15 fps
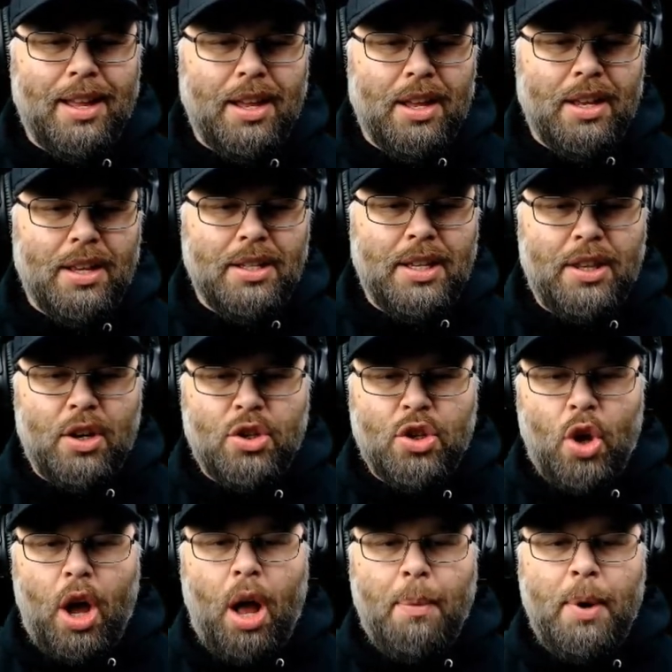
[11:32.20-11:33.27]
sit there. So
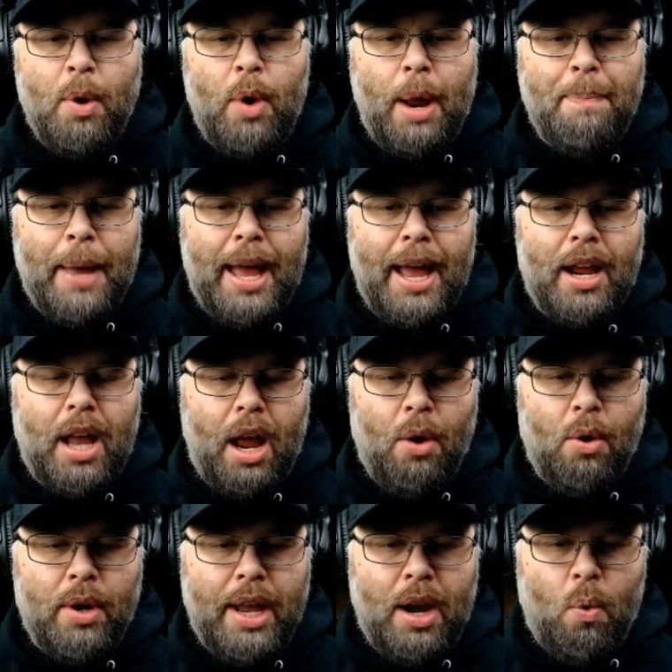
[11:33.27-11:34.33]
I'll be right back. I
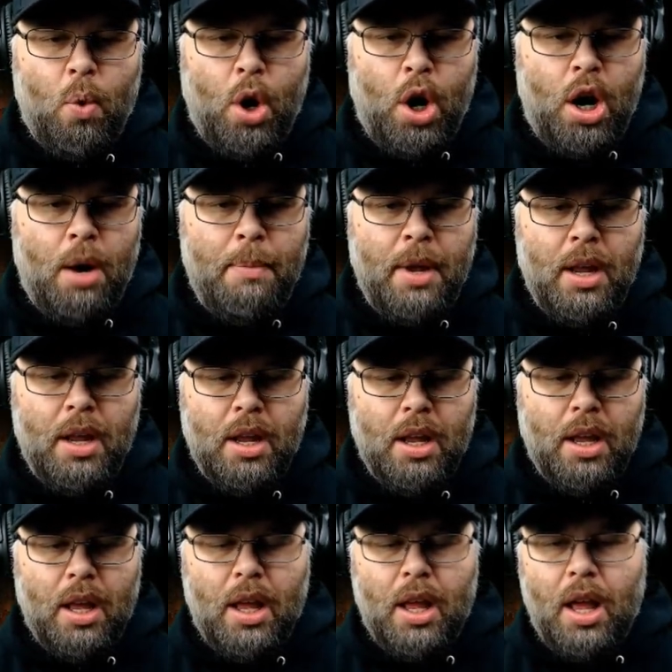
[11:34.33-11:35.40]
will get a worm
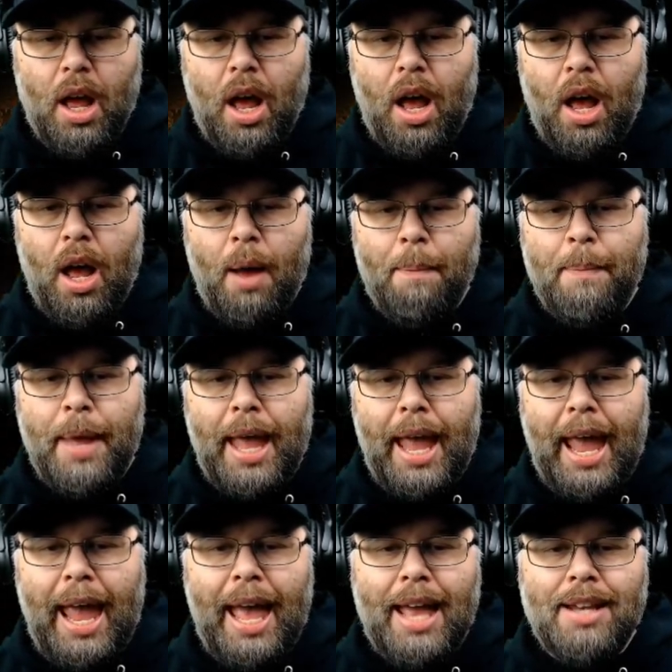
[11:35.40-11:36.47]

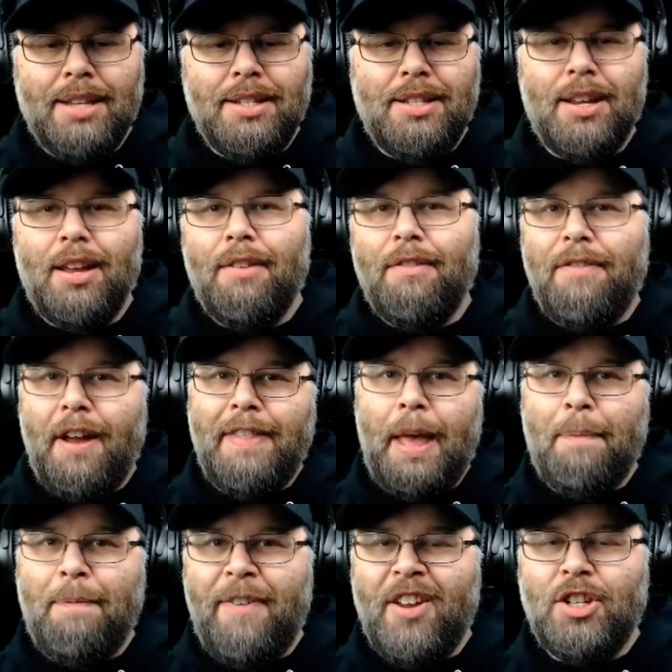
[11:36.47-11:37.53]
and find
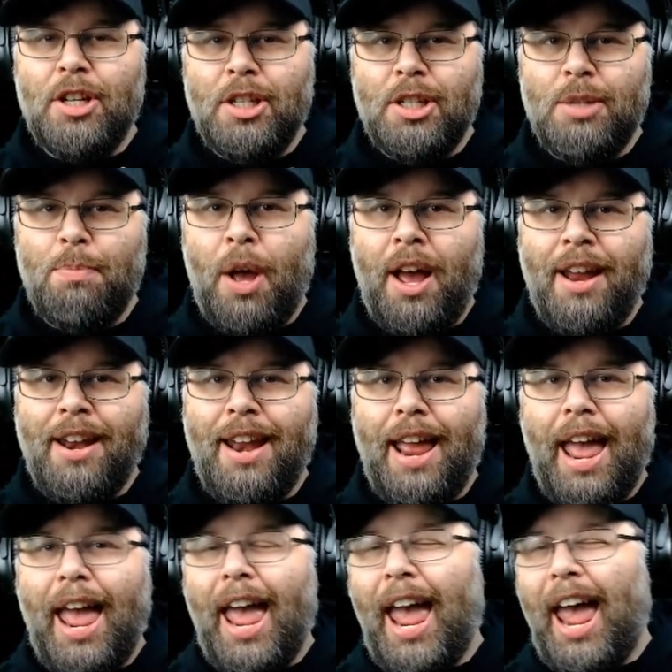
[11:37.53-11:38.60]
that fishing spot,
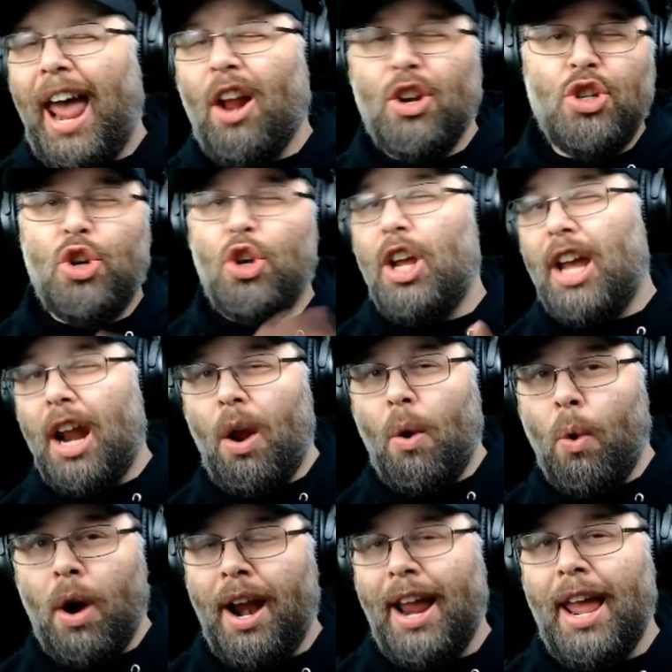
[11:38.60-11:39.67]
and I'll show you kind of
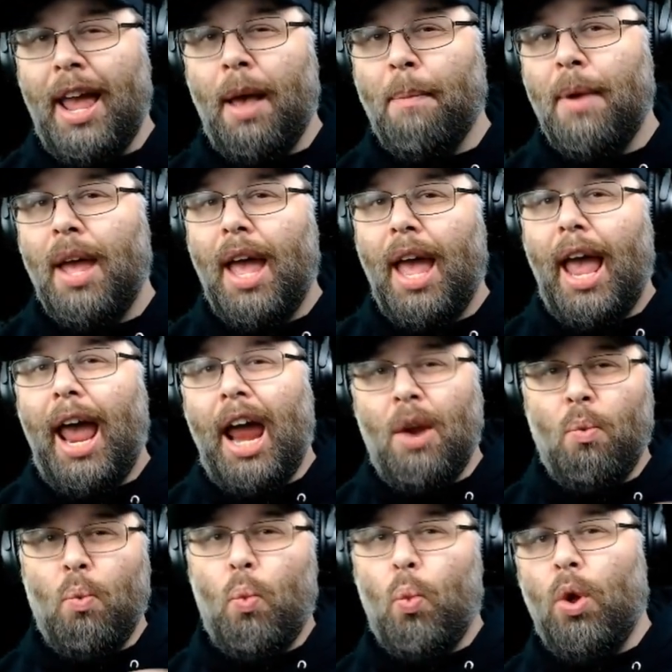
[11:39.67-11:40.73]
where I am.
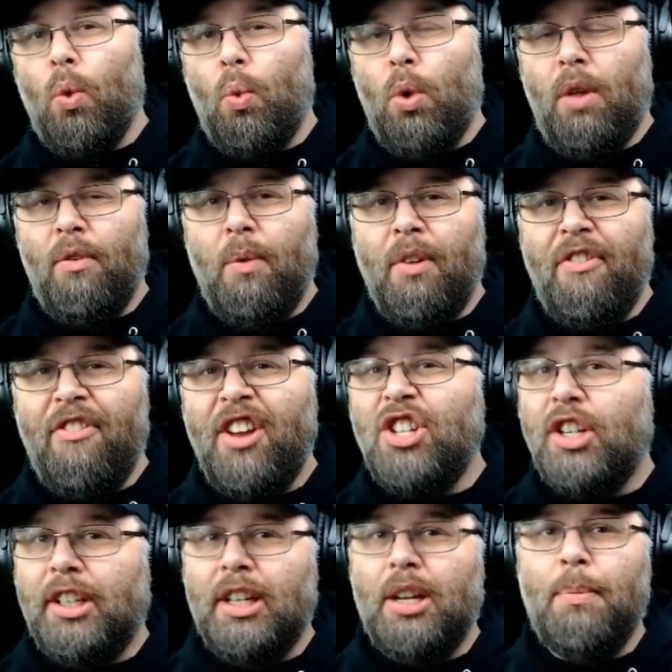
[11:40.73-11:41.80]
And we'll fish
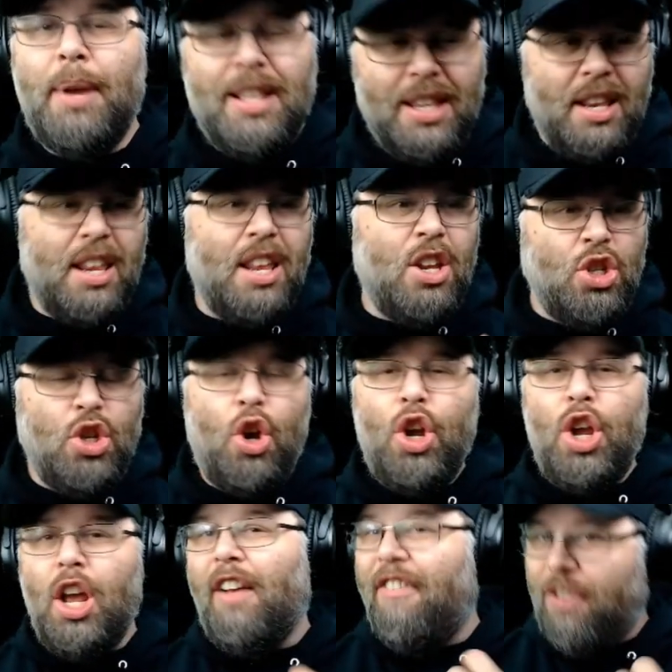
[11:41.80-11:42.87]
a little bit and show
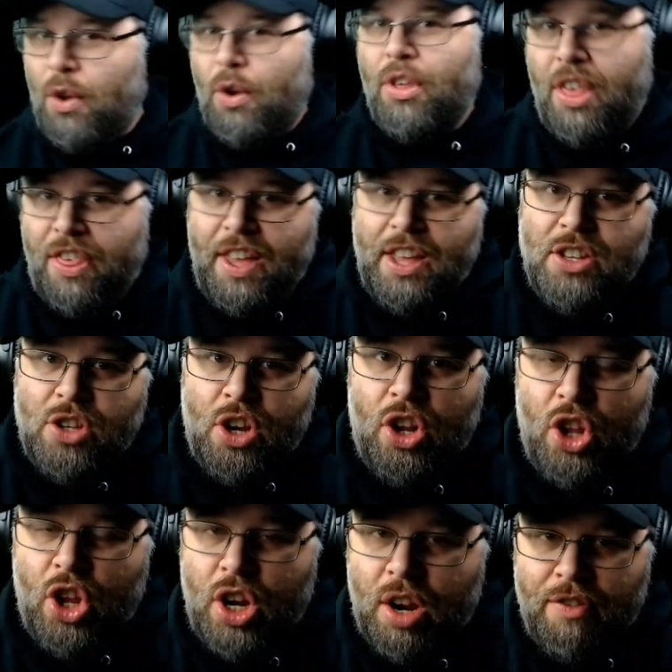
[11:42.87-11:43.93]
you a few of the things you're
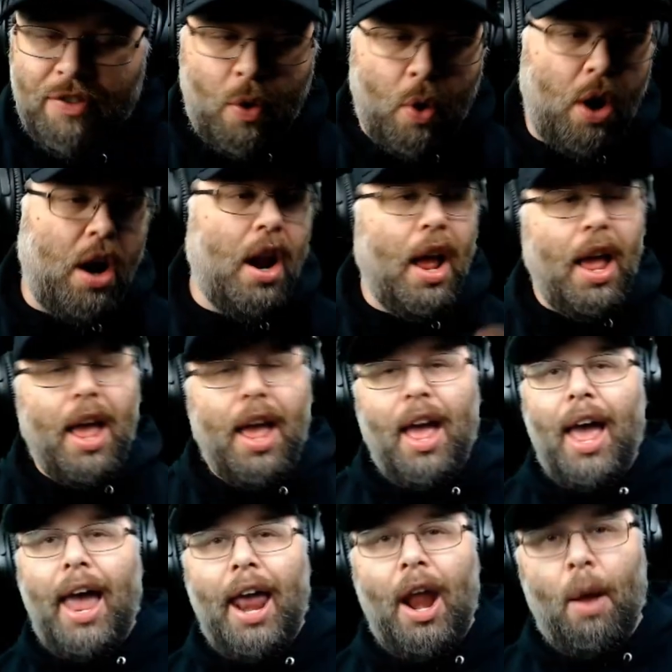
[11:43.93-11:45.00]
looking for.
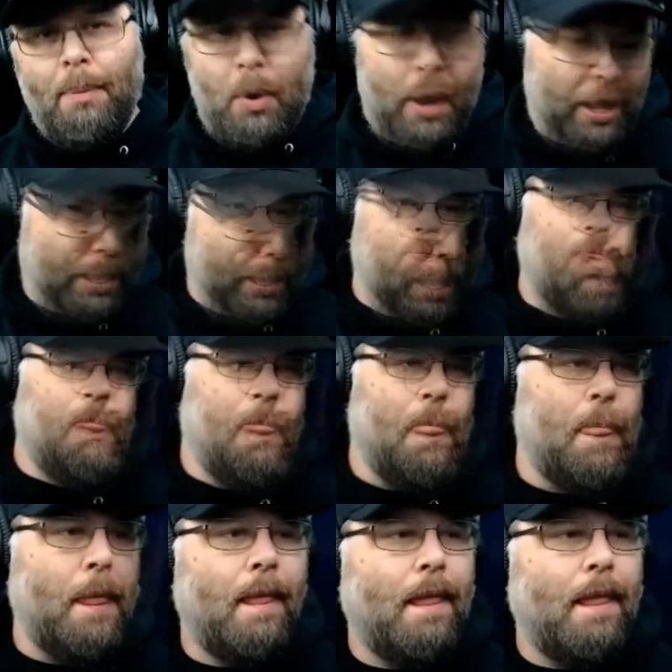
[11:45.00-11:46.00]
And I'll be right. Yeah. So,